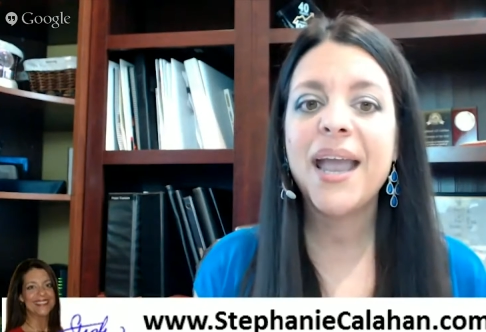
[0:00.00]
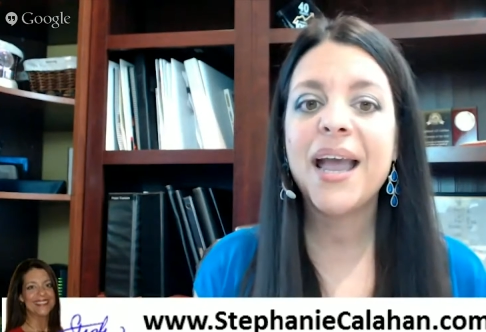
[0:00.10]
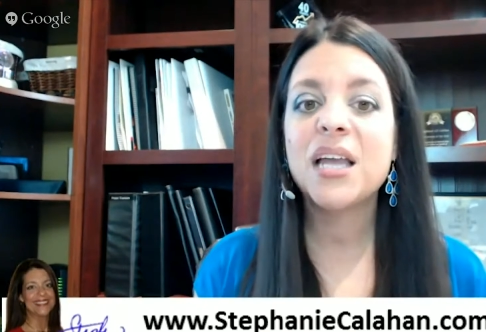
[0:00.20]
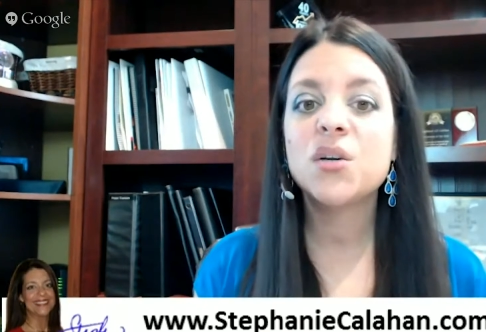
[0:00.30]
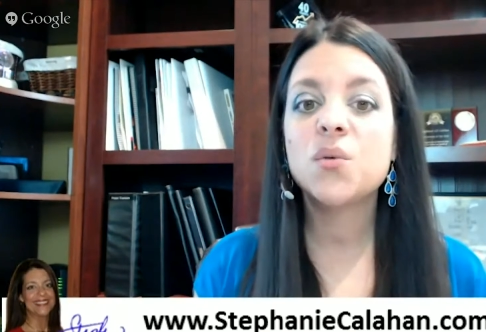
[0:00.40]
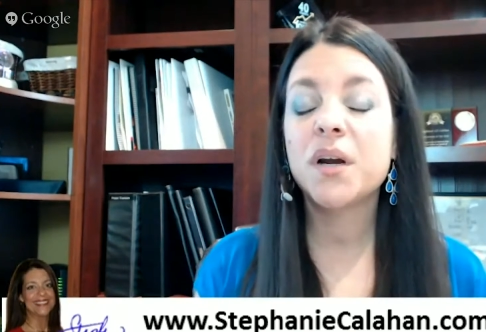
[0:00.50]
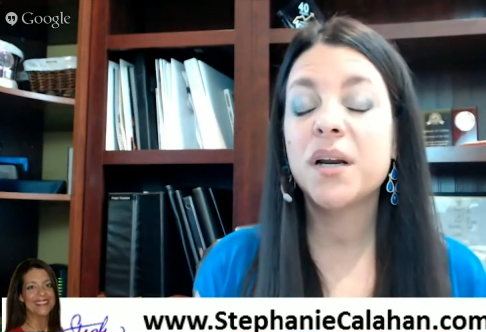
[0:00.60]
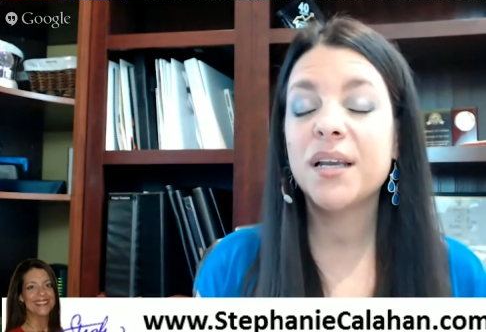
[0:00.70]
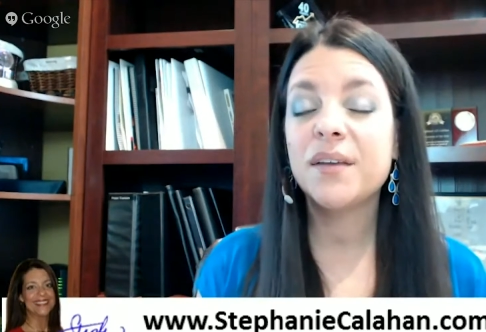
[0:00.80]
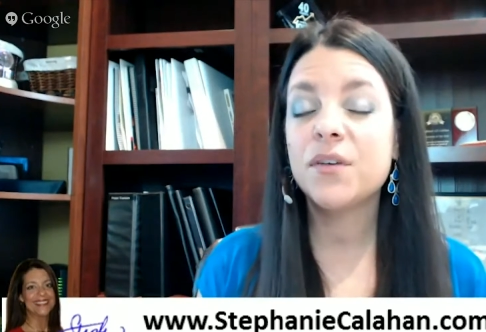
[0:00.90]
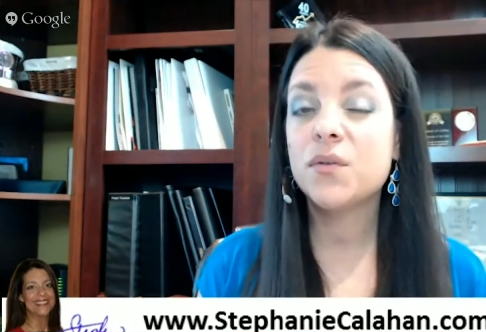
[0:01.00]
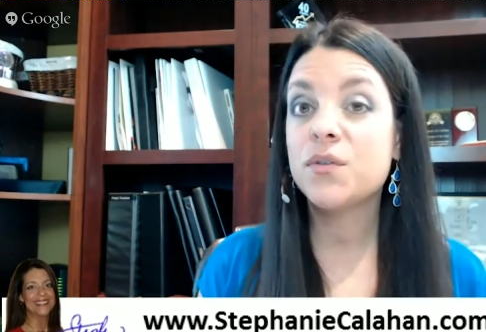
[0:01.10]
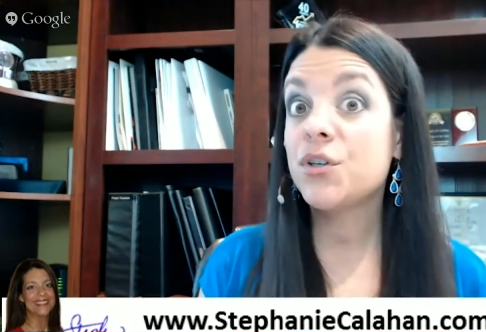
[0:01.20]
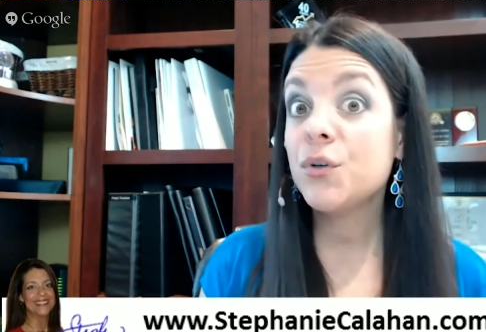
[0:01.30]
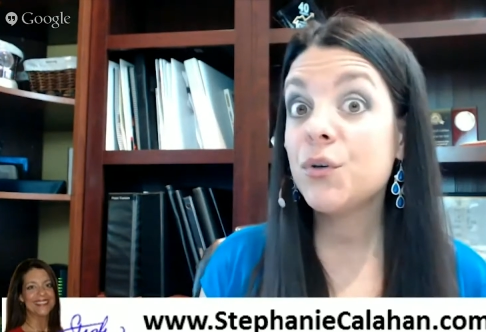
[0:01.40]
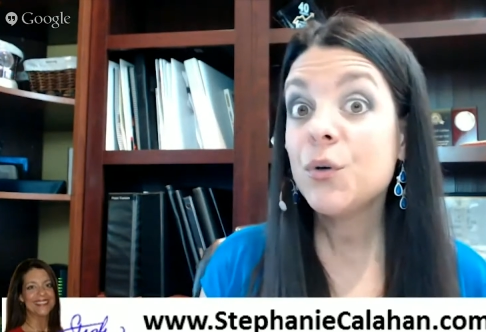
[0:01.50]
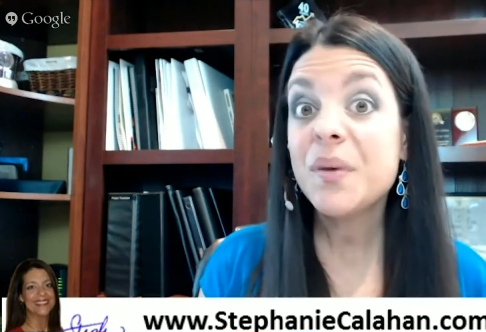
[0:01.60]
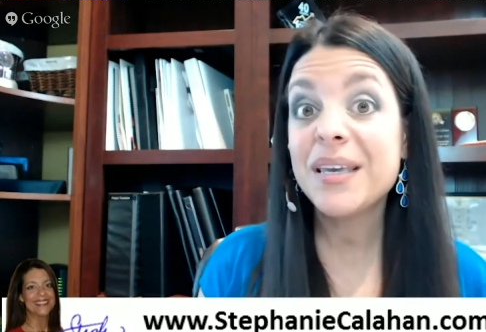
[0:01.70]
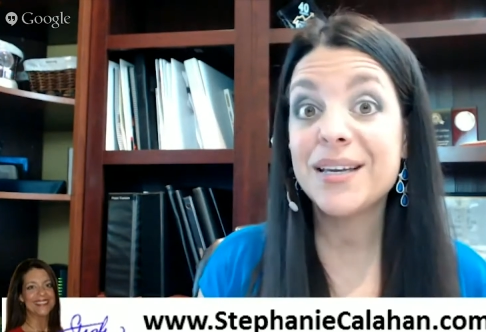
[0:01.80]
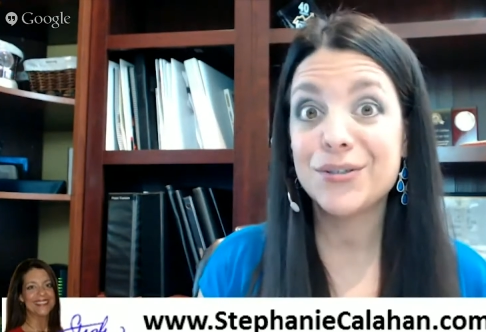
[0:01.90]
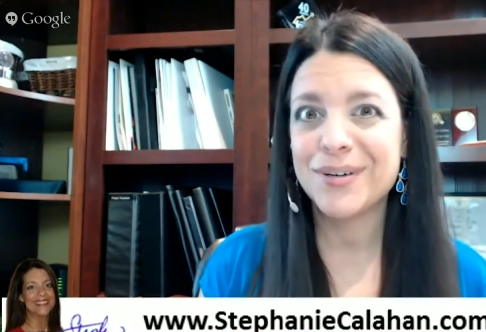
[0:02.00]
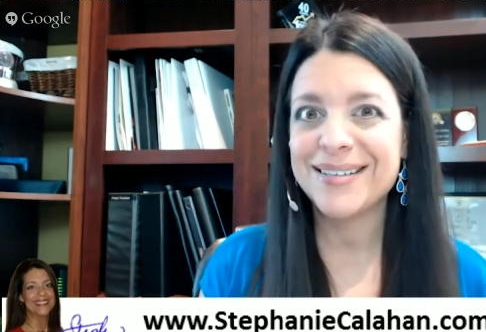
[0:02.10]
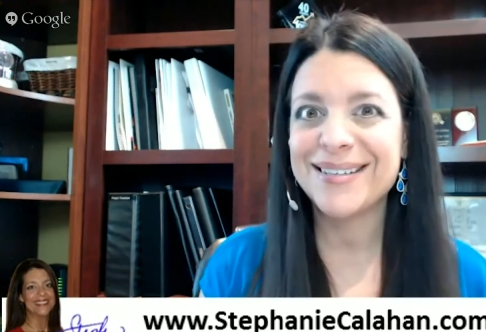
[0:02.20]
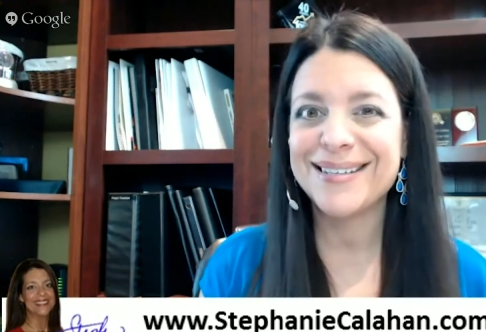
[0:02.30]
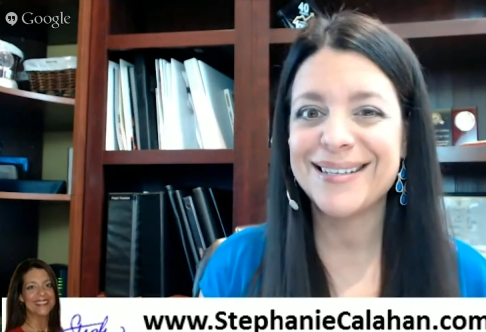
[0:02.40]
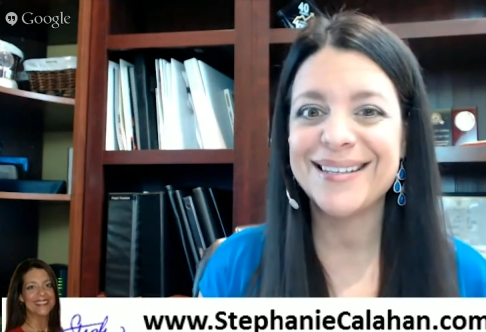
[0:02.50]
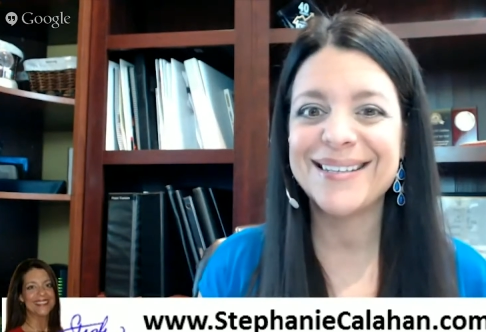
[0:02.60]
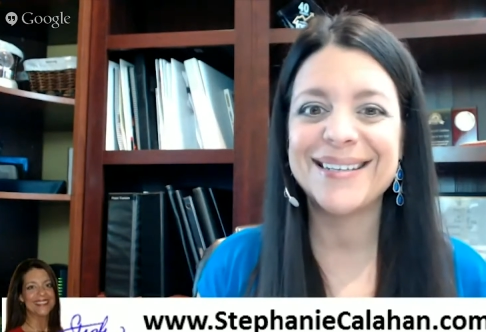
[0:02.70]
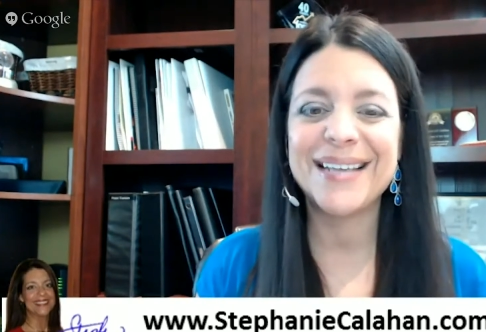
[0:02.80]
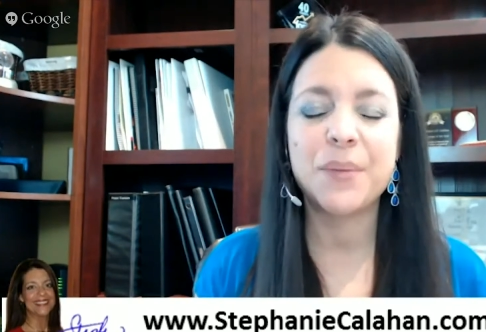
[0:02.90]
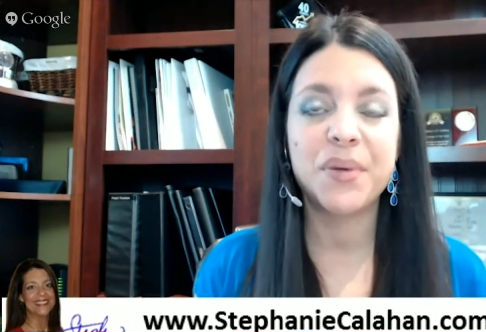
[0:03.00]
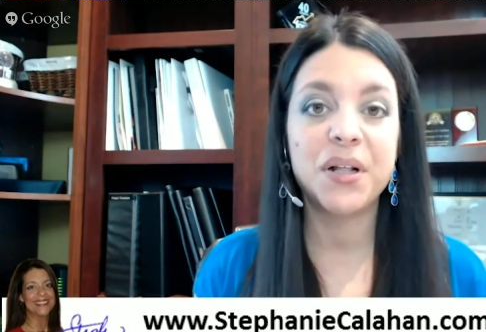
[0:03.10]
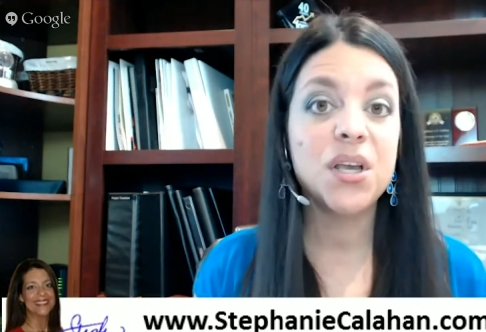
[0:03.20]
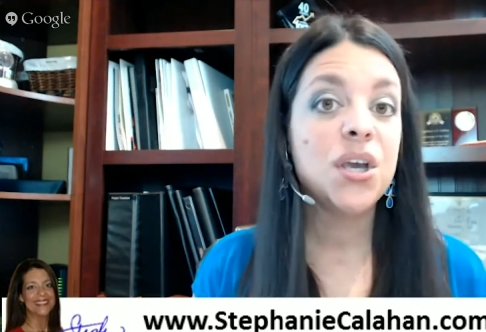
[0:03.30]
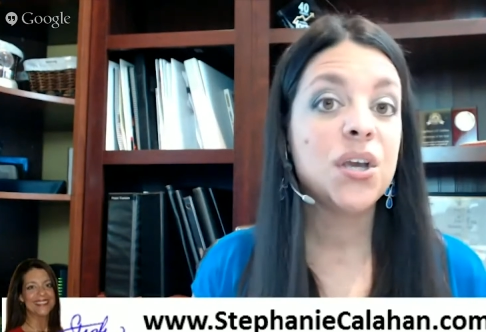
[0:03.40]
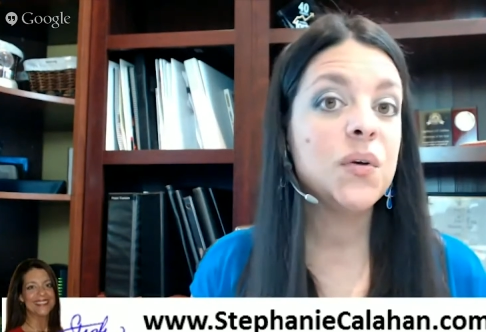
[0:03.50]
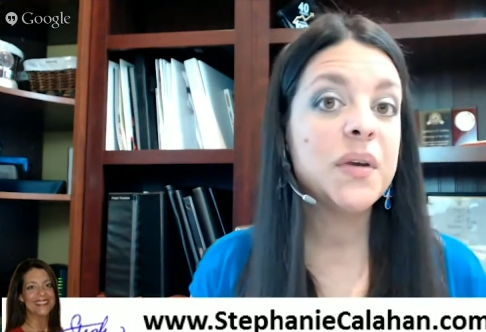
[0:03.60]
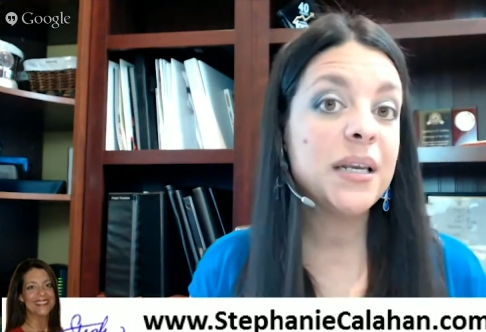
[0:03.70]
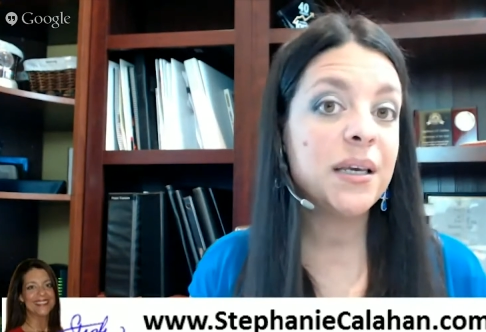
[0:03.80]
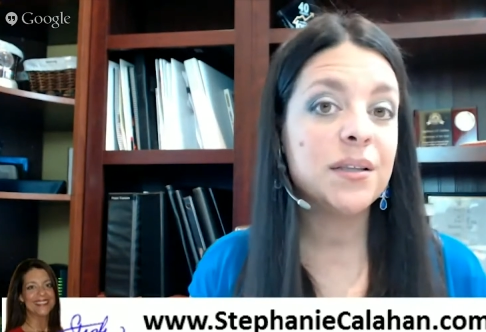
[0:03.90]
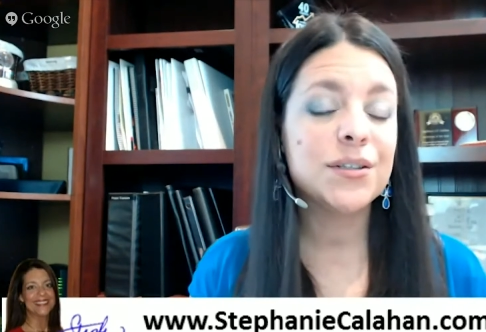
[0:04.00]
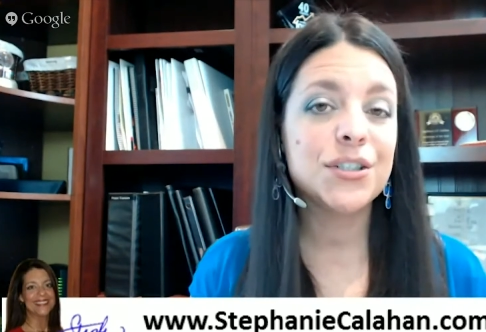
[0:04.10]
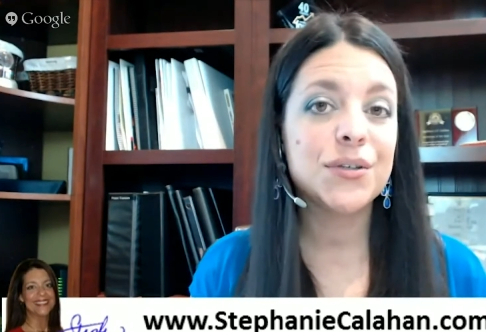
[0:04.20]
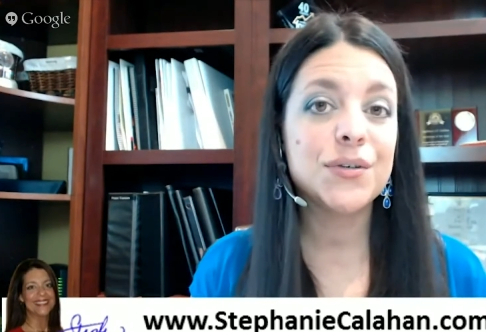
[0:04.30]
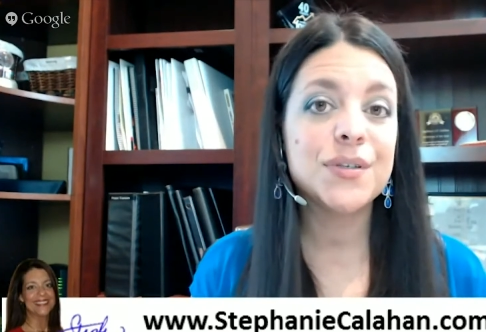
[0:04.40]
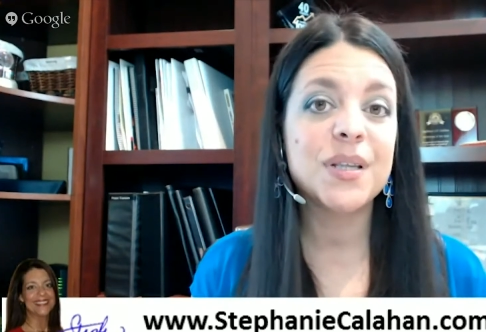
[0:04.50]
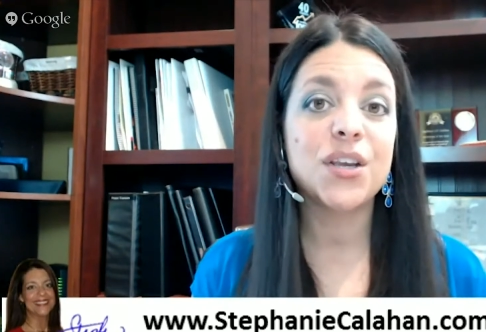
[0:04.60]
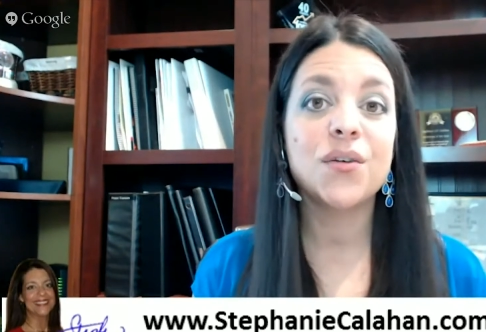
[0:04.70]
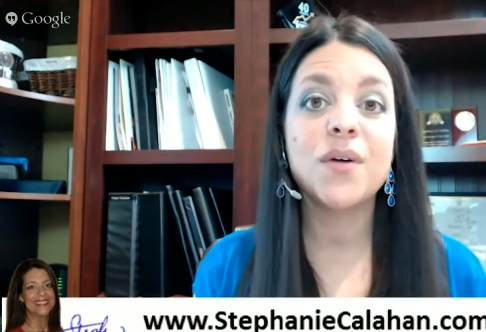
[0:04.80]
Speaker 1: And we're going to give you two being choices in this example. You can either choose that you're